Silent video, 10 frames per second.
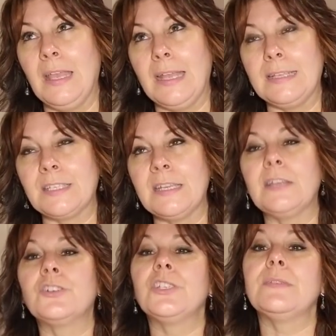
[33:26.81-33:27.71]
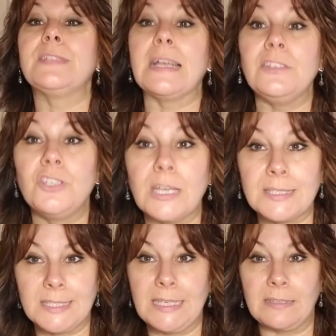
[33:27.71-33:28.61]
It's an energy of
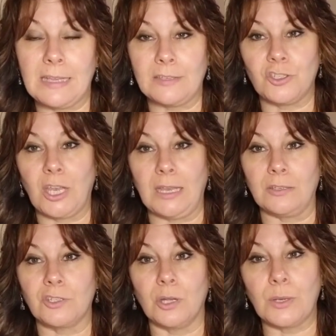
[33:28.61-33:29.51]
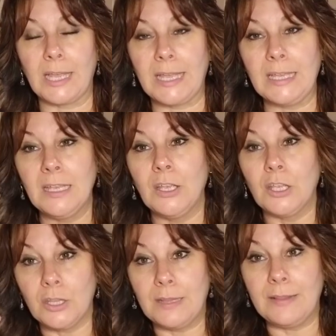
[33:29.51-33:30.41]
digesting that change, okay?
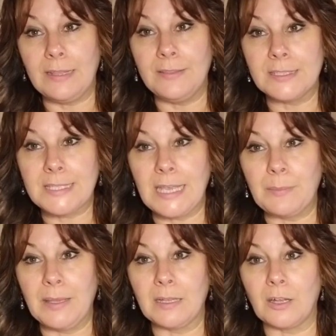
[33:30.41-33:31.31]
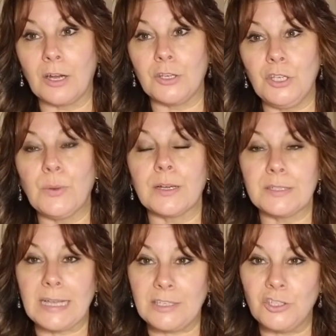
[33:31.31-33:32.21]
In, in this hangman card, you are
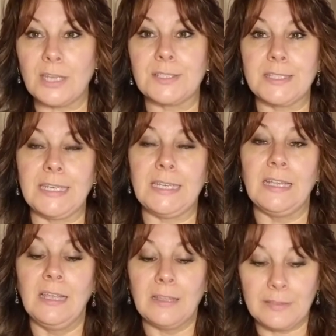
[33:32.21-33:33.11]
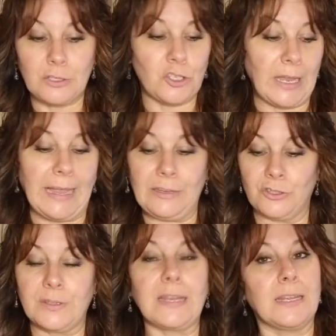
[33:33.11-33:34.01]
digesting the
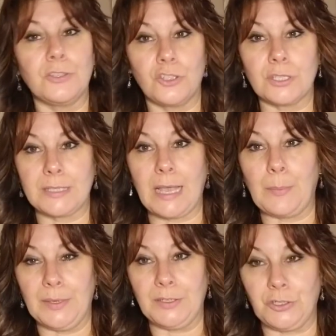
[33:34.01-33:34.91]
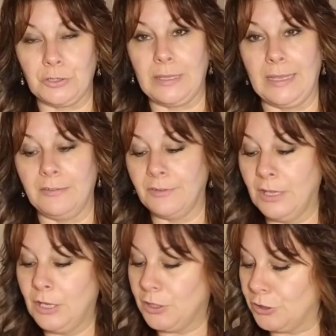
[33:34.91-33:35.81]
change that has just happened in your life.
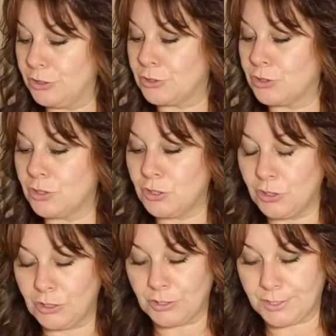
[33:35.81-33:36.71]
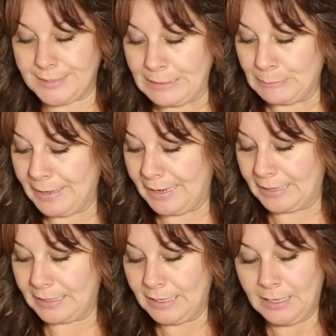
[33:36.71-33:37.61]
You're just you're just sitting
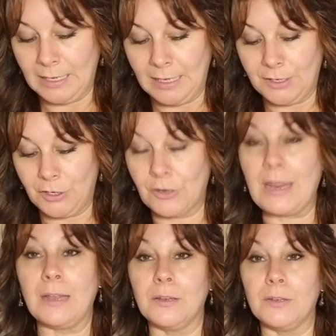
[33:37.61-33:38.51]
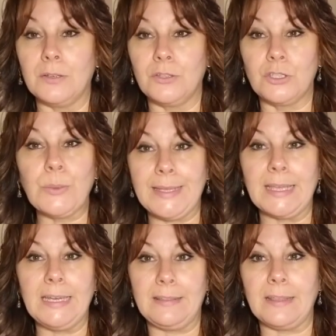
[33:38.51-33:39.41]
back. You're not doing
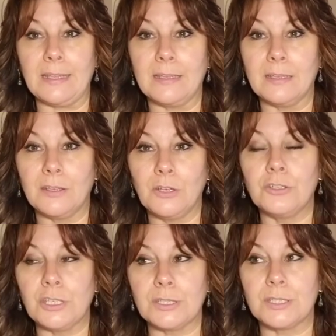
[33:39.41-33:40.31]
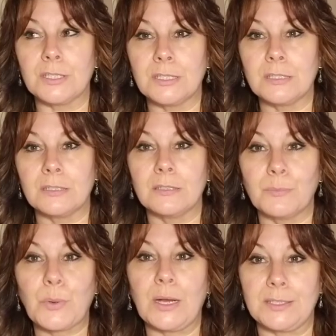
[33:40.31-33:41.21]
anything. You're just
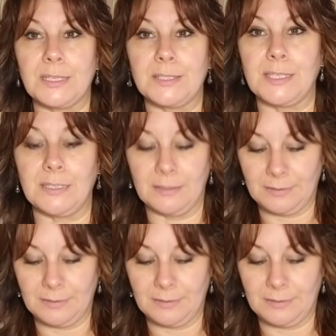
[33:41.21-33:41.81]
processing.